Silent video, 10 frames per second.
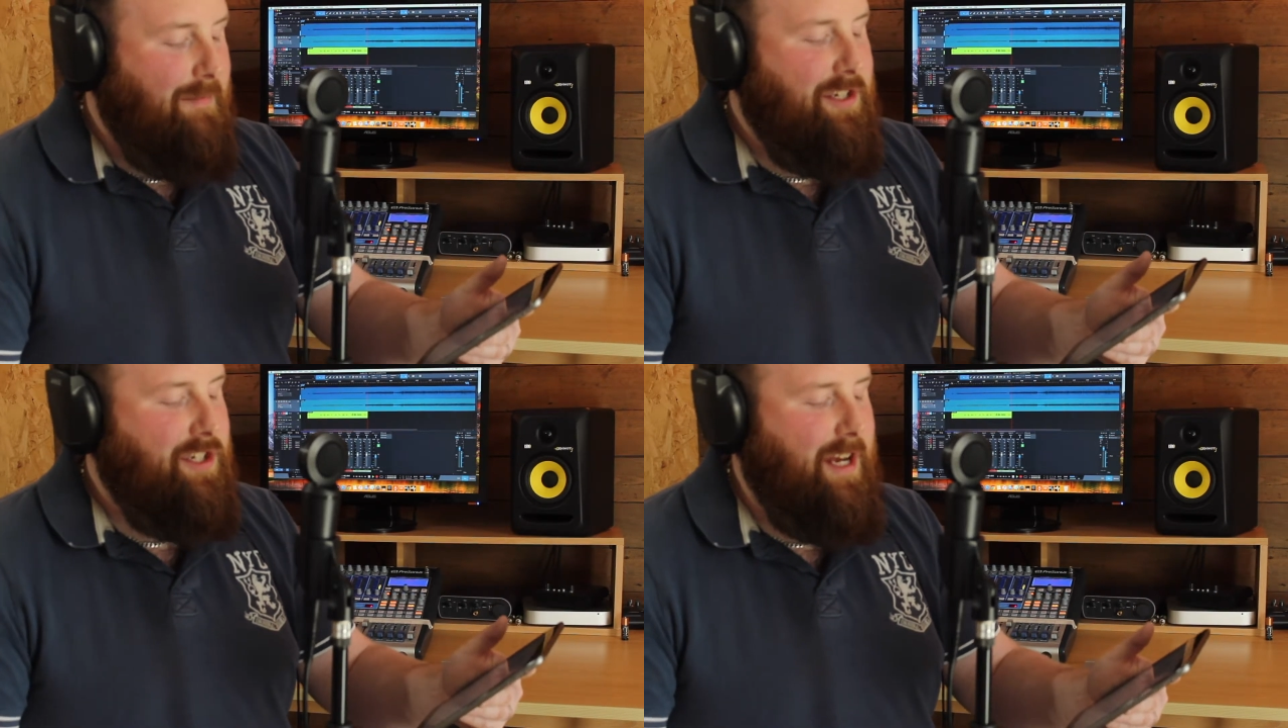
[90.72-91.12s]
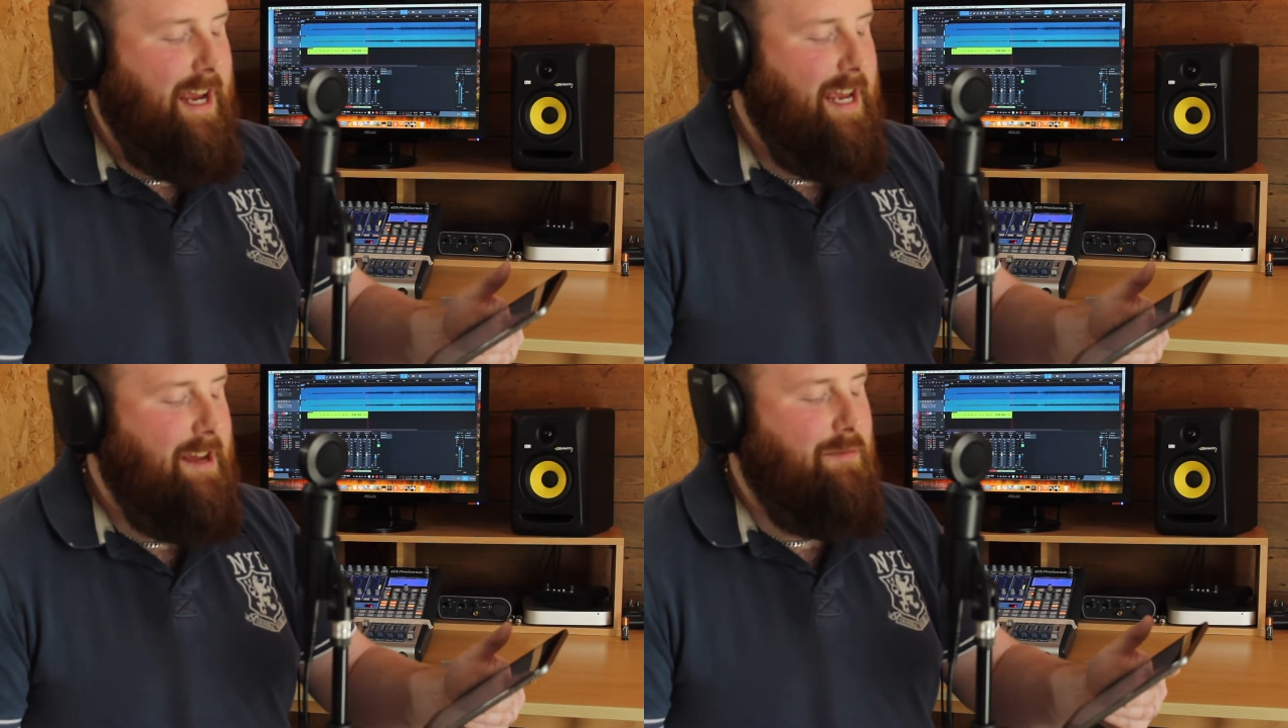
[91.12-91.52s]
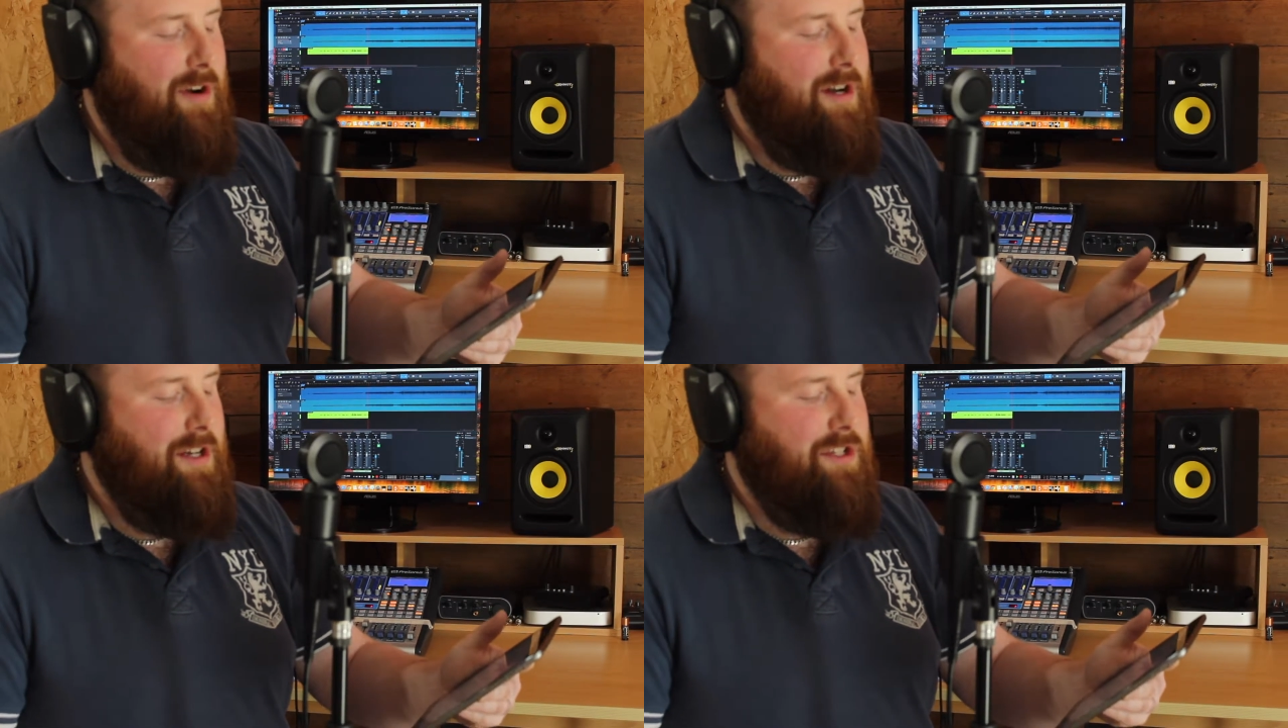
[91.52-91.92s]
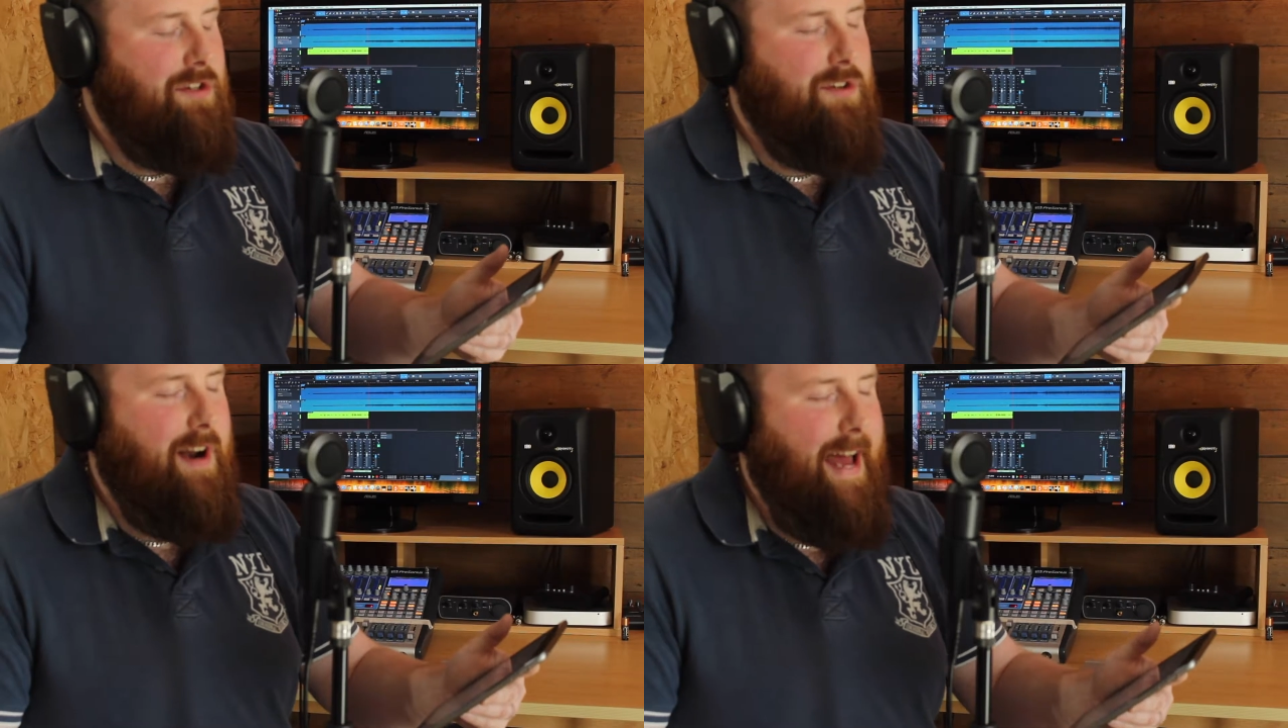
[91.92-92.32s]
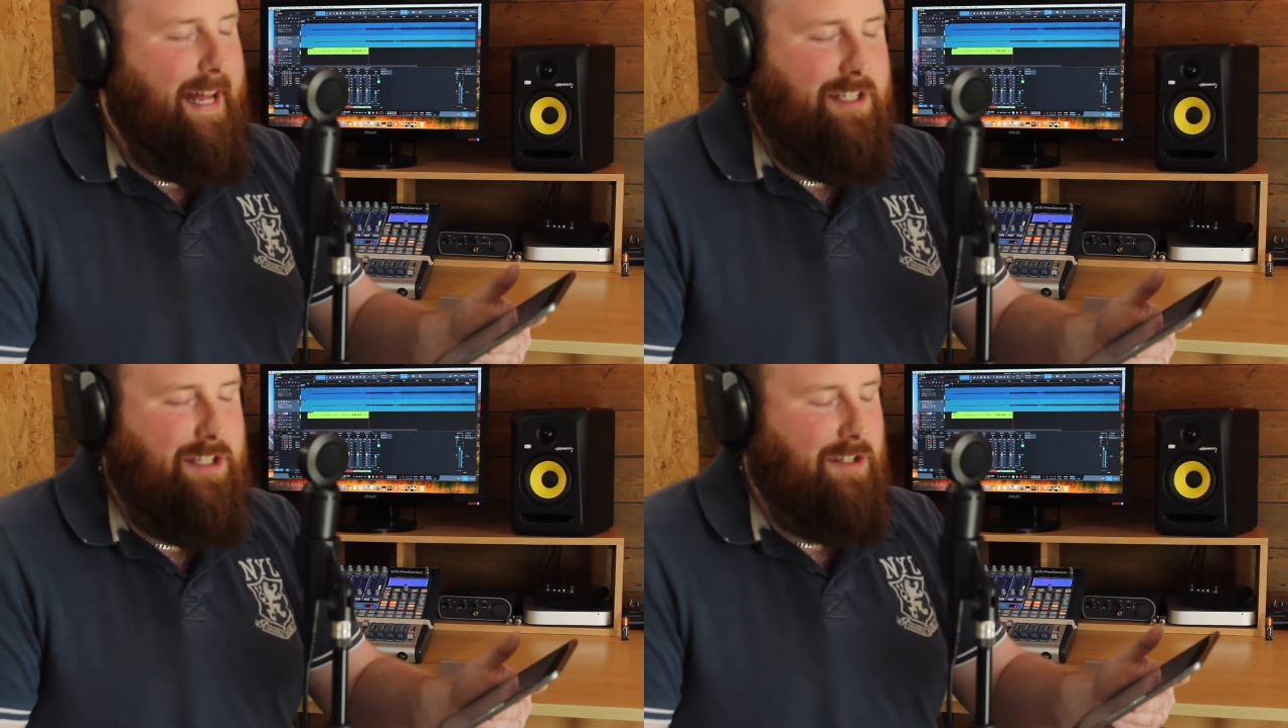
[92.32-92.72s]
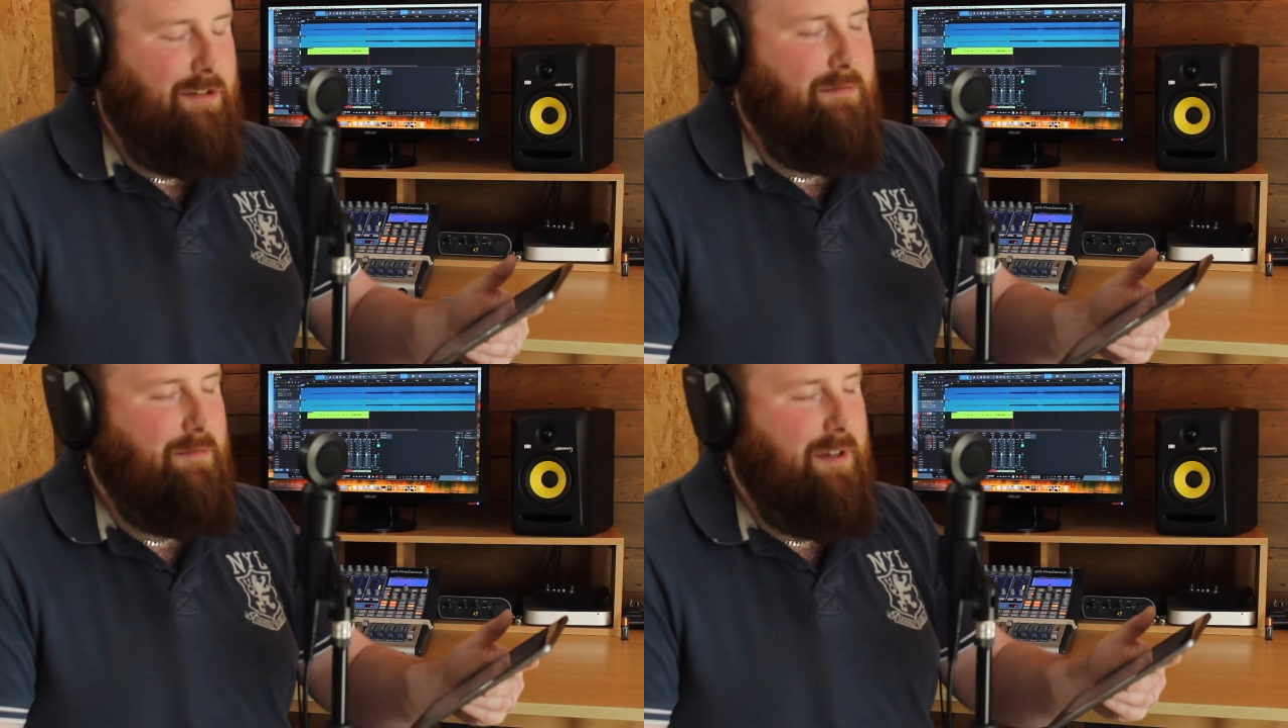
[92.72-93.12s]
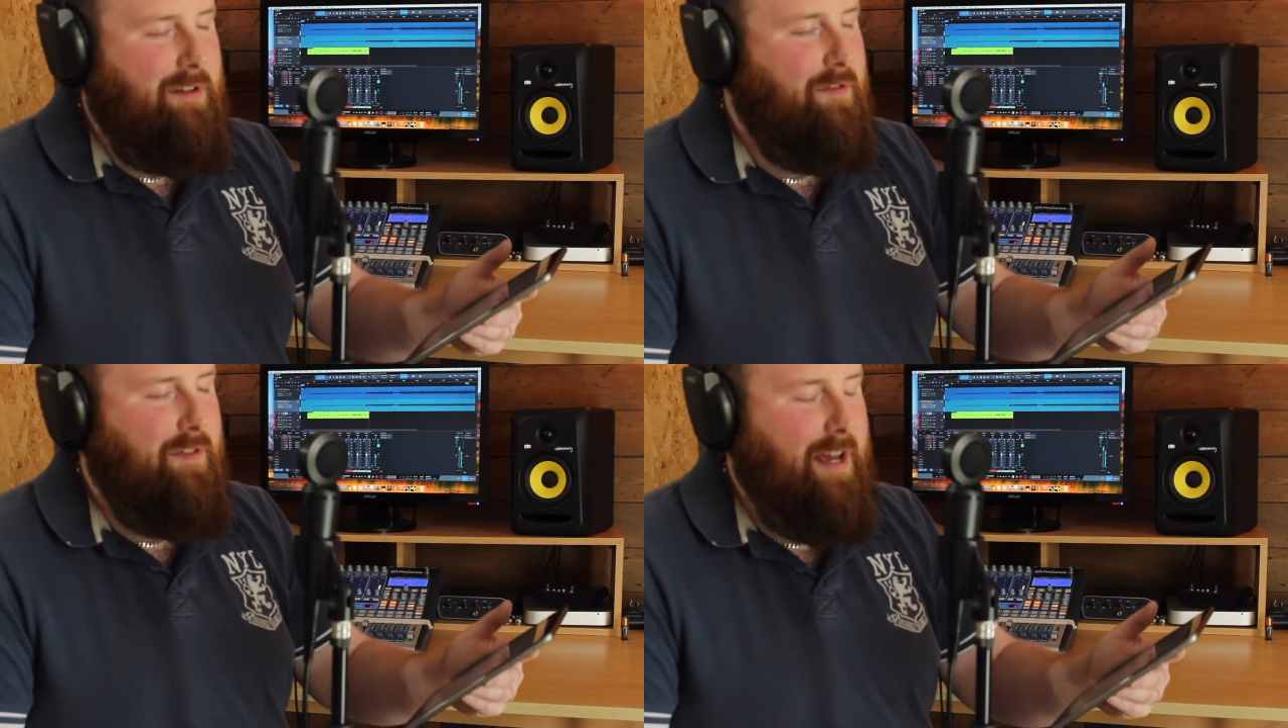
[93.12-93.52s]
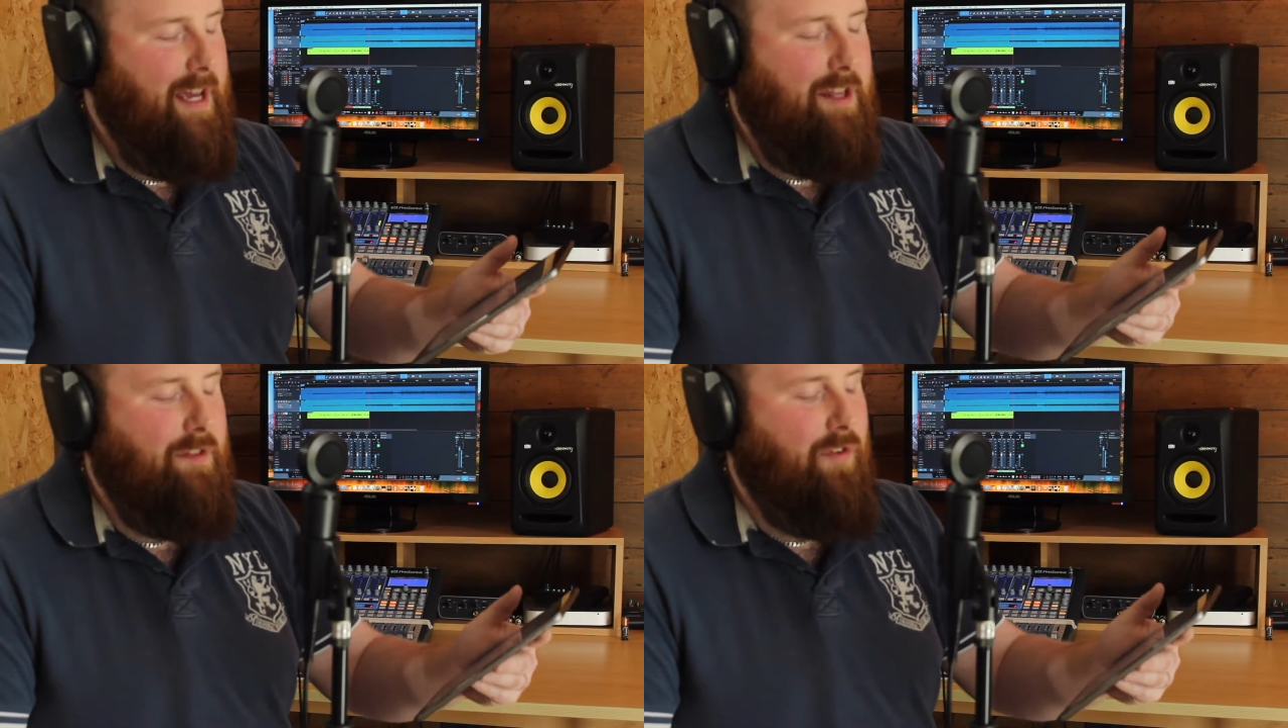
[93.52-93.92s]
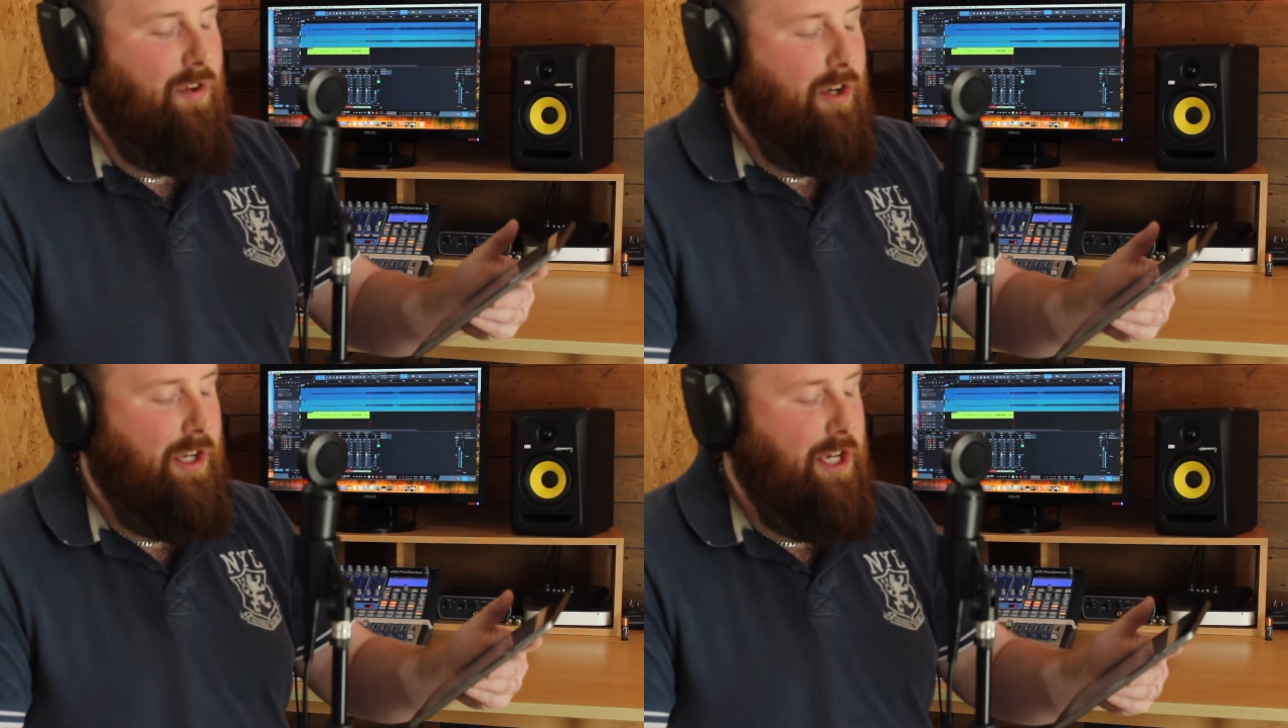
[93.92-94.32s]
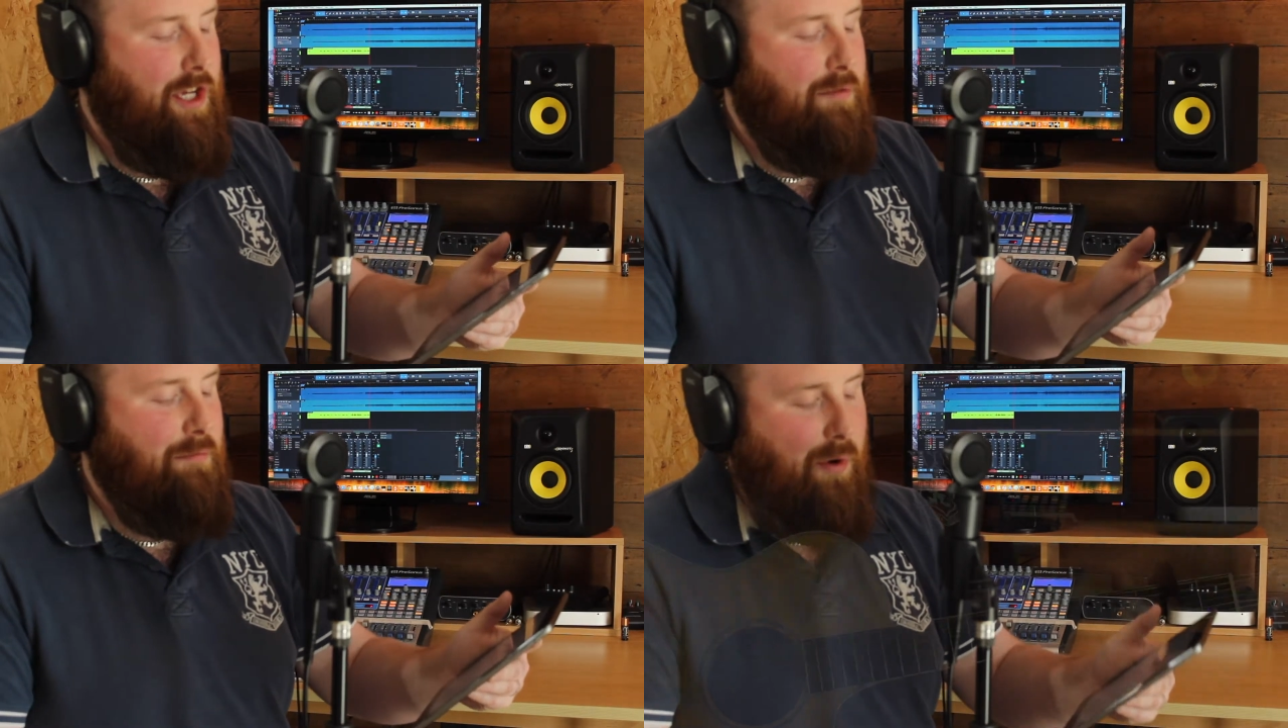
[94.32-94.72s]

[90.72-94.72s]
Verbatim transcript: My shame was a ransom he faithfully